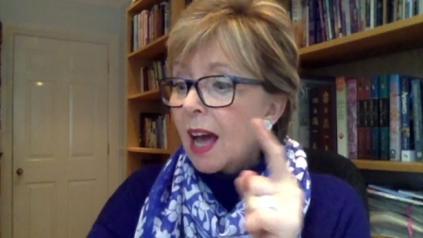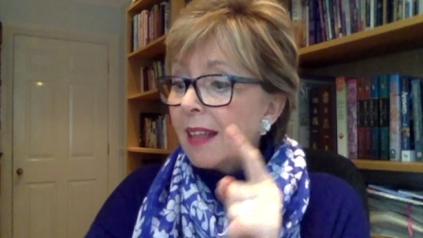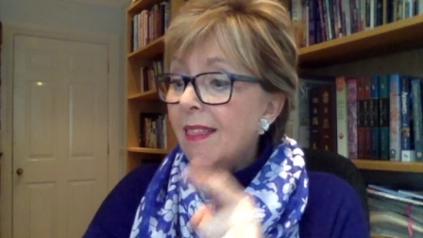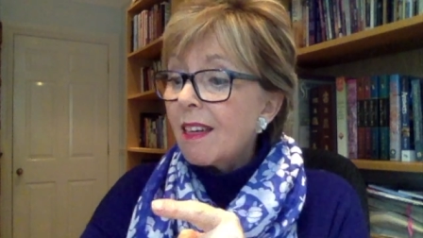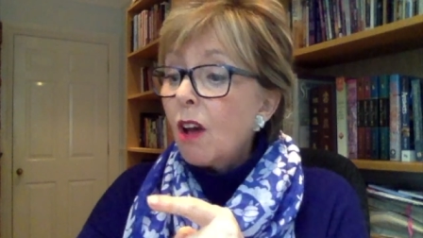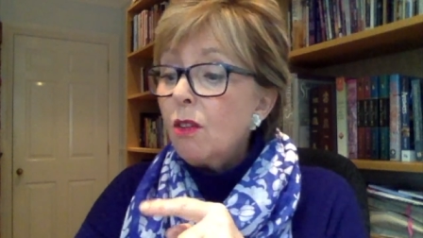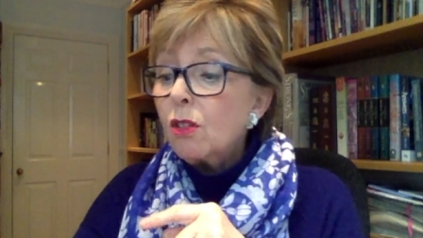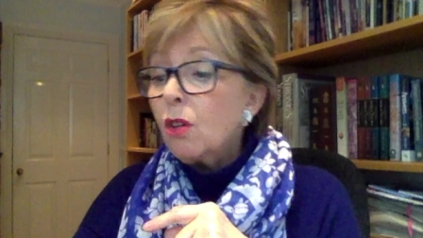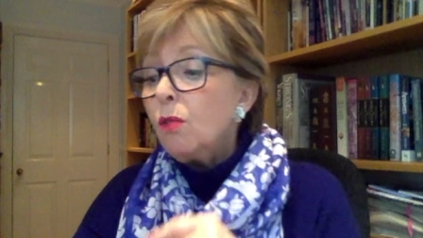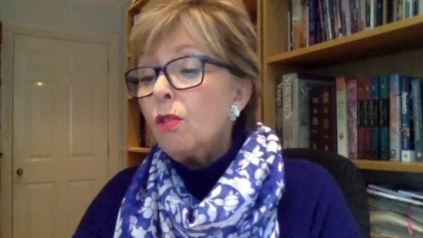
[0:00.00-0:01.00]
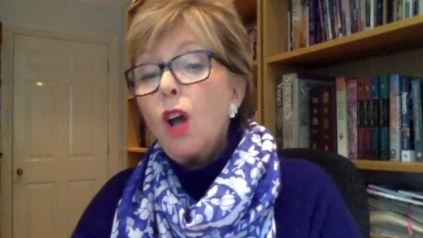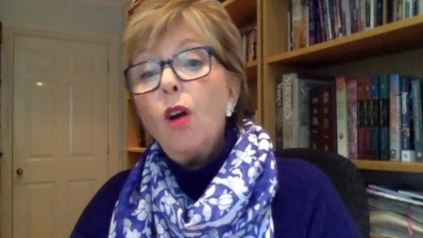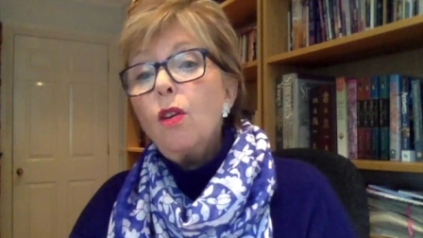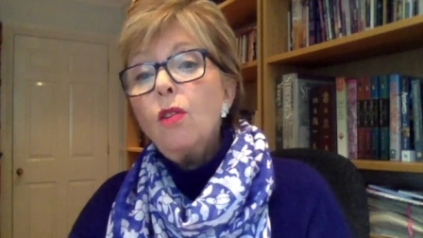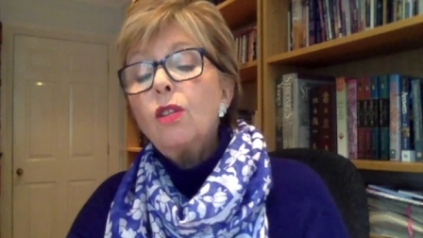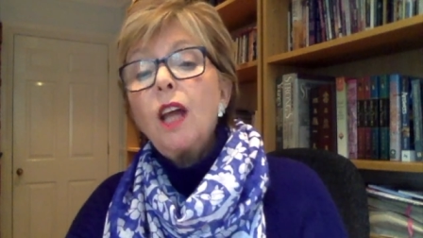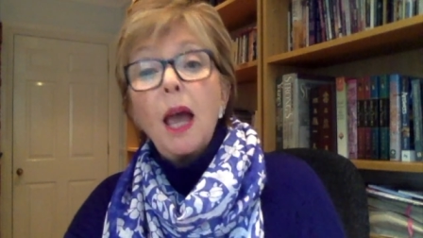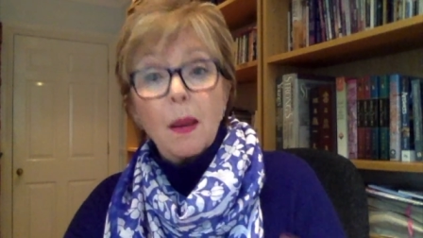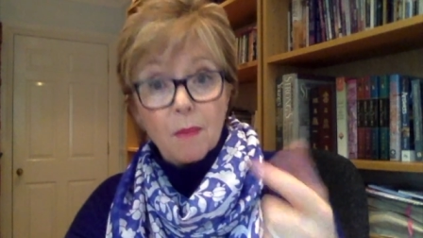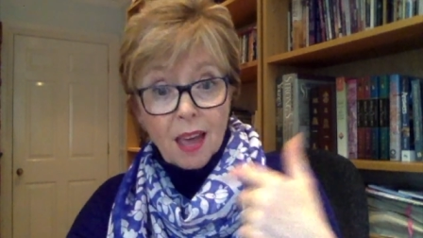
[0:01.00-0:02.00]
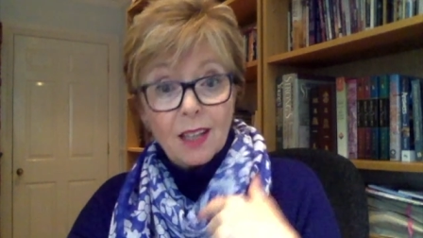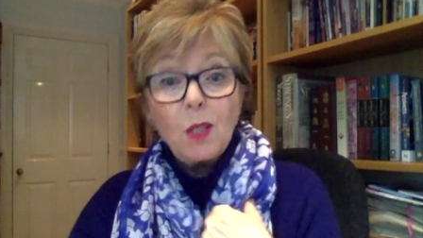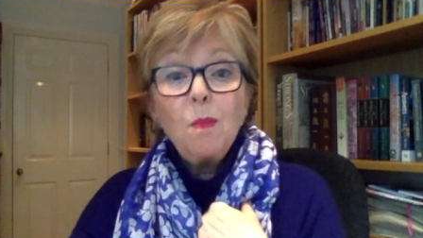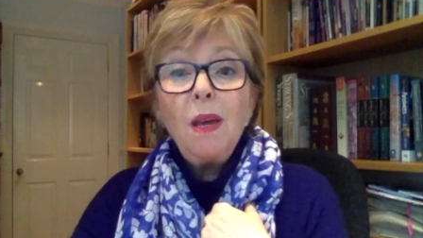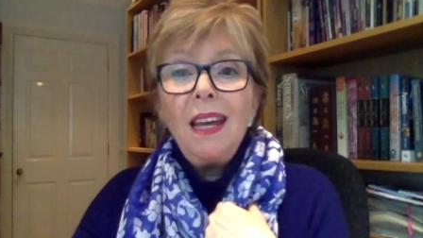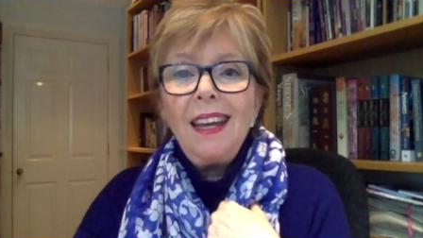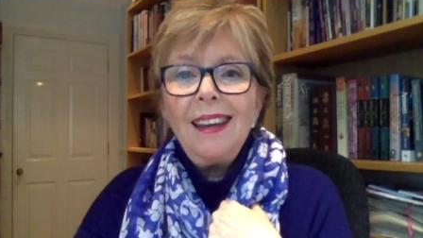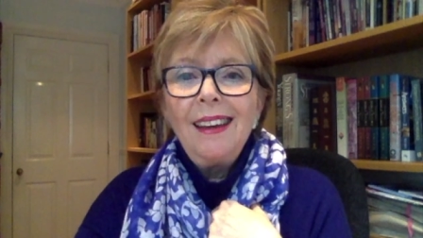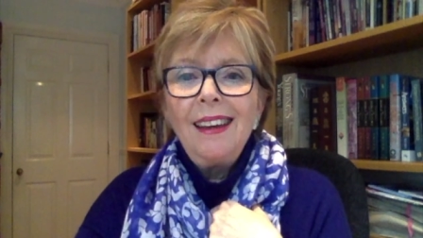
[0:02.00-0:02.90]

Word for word: And those who know your name, that's me,